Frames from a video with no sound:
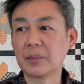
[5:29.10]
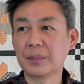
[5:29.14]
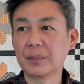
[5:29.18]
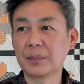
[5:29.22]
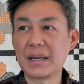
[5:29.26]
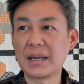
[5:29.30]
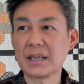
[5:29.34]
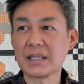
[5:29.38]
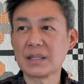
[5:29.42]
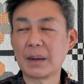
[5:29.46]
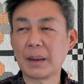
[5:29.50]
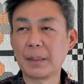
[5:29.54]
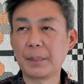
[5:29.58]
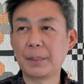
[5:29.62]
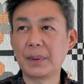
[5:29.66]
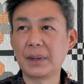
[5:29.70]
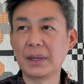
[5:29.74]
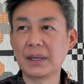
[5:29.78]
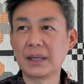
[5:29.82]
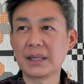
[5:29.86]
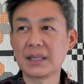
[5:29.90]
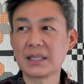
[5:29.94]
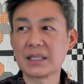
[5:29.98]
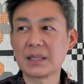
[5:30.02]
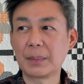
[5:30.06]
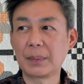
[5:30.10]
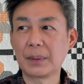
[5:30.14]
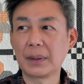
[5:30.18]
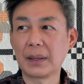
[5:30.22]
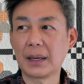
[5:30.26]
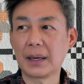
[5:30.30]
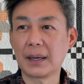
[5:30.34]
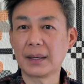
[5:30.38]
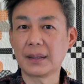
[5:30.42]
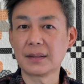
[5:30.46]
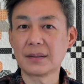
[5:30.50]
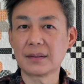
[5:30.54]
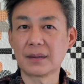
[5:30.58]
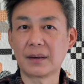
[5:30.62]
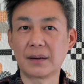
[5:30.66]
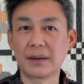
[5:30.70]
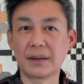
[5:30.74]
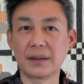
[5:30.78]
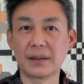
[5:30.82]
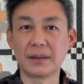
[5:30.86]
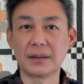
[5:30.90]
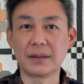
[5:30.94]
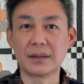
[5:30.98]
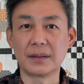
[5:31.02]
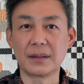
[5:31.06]
because my beading supplies are
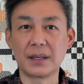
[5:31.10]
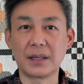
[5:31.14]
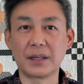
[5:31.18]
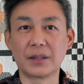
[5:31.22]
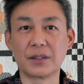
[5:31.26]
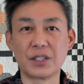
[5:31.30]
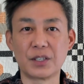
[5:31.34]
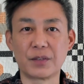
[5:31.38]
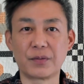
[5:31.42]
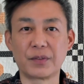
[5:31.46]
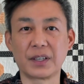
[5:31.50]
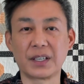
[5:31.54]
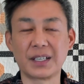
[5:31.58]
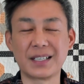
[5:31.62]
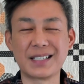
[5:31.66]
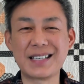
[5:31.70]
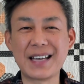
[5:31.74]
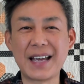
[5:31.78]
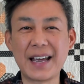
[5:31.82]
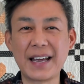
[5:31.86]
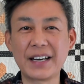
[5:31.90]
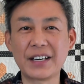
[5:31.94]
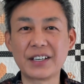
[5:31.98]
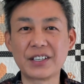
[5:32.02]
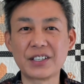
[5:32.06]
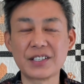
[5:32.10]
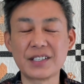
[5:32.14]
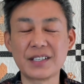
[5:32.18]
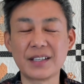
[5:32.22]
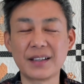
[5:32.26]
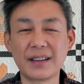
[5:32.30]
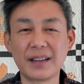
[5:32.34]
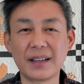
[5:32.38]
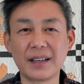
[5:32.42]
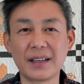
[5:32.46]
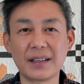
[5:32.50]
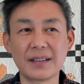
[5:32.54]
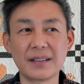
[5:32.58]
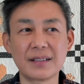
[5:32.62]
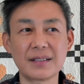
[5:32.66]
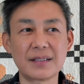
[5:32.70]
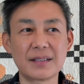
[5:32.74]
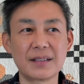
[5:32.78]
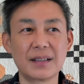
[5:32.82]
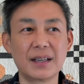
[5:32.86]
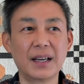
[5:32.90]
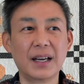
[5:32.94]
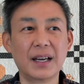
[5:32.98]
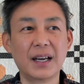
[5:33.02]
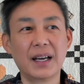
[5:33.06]
in different containers and
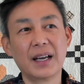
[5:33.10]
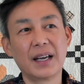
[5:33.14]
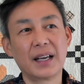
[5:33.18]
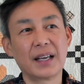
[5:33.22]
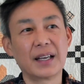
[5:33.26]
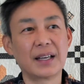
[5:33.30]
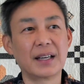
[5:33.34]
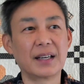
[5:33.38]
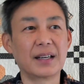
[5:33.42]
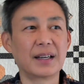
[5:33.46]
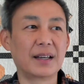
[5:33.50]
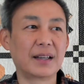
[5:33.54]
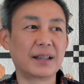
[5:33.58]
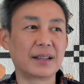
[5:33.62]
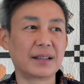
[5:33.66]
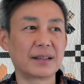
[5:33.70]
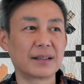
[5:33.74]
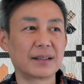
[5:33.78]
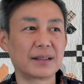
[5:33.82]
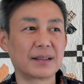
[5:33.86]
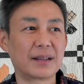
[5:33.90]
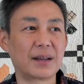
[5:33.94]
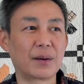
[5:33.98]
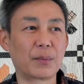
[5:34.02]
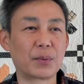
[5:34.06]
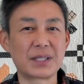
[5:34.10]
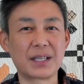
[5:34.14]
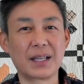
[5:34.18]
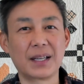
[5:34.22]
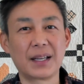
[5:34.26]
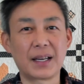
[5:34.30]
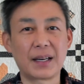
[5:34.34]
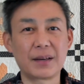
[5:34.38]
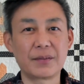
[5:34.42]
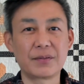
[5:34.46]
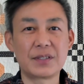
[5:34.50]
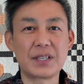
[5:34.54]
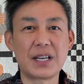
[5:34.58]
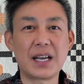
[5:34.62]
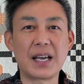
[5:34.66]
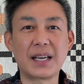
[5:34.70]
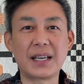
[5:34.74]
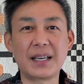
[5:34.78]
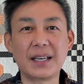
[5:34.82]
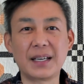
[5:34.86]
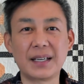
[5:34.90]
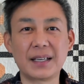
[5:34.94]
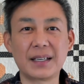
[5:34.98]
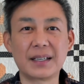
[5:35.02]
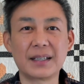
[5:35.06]
things, there was a lot of
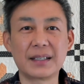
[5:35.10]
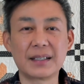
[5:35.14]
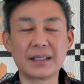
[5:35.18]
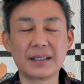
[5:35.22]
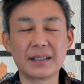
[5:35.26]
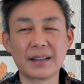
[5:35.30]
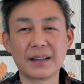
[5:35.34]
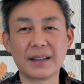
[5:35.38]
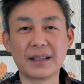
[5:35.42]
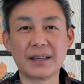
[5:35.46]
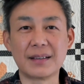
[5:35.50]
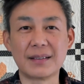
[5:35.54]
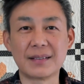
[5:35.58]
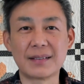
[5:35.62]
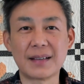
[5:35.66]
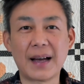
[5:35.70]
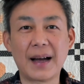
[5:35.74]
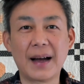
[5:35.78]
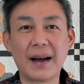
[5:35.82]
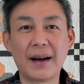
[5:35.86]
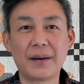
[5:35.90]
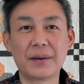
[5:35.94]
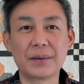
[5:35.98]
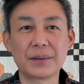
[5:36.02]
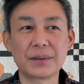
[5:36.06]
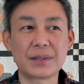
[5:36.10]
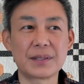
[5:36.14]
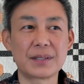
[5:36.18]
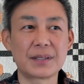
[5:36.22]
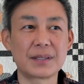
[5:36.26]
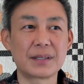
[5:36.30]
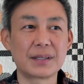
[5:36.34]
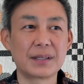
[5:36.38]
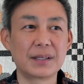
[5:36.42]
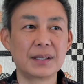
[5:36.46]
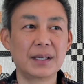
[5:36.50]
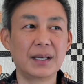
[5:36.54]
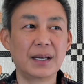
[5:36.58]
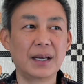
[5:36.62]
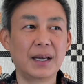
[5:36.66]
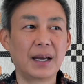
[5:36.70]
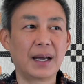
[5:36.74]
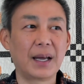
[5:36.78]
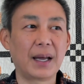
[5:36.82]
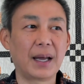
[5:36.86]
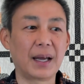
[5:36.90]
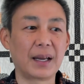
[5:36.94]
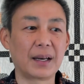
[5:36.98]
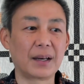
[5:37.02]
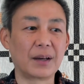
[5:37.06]
taking things out
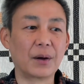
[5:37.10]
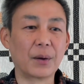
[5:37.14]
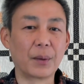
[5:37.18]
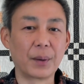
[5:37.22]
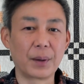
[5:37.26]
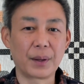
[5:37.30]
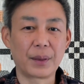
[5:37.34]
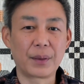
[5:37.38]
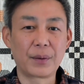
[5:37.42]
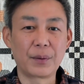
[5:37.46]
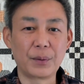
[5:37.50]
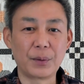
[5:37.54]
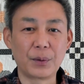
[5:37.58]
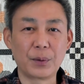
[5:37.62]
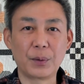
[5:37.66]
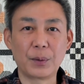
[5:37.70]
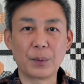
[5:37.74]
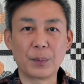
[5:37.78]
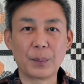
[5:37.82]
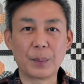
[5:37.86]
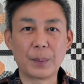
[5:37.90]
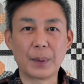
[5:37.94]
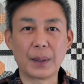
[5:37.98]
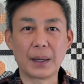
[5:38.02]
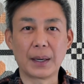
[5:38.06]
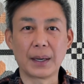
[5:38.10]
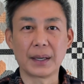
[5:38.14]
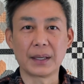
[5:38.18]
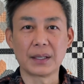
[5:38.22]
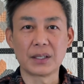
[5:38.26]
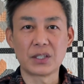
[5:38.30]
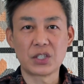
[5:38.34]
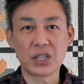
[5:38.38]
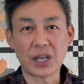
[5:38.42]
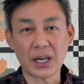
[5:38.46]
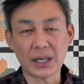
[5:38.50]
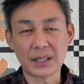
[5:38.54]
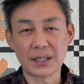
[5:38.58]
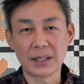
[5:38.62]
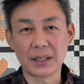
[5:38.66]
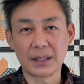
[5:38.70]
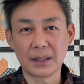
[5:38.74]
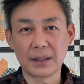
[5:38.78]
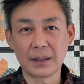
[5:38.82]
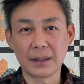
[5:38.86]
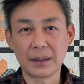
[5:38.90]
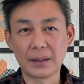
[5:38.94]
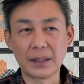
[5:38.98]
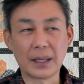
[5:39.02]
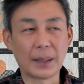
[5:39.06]
and going through my
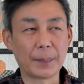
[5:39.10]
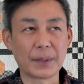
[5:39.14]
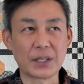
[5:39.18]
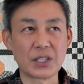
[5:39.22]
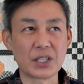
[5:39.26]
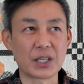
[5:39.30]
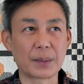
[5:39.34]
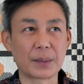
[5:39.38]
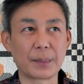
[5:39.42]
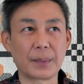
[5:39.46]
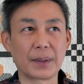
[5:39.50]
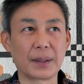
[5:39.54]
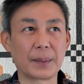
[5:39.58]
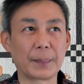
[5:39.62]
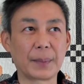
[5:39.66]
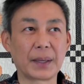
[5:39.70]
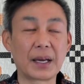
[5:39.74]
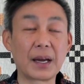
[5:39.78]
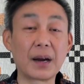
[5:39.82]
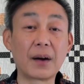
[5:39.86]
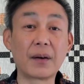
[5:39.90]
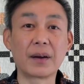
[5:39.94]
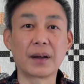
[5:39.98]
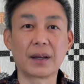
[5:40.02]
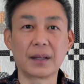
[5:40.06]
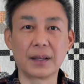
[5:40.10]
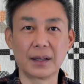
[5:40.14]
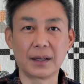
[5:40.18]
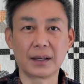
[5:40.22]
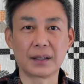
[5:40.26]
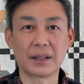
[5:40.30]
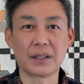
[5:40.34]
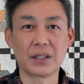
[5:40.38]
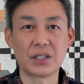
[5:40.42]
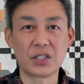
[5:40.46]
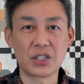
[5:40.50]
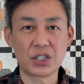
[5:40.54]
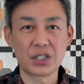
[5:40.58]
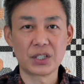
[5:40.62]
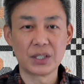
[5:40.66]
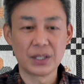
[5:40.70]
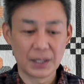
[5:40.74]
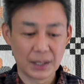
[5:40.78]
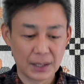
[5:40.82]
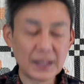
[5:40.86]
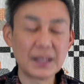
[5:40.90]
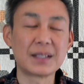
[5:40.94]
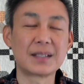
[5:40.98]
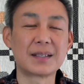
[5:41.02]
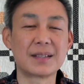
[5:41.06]
carry-on luggage.
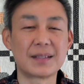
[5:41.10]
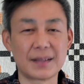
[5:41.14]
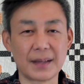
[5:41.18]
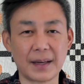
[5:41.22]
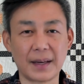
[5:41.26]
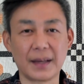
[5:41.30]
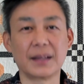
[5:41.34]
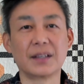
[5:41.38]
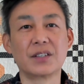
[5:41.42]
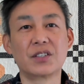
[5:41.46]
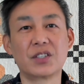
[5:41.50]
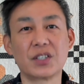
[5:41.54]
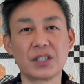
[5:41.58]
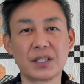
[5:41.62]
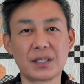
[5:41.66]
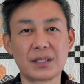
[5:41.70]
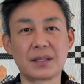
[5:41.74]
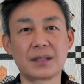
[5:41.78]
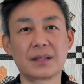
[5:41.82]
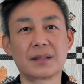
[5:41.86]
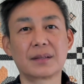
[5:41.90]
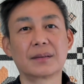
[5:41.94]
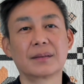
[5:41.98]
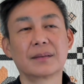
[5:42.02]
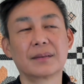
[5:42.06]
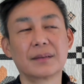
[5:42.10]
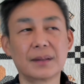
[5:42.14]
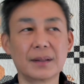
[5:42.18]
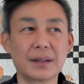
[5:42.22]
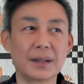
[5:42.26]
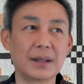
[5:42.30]
Needless to say, it just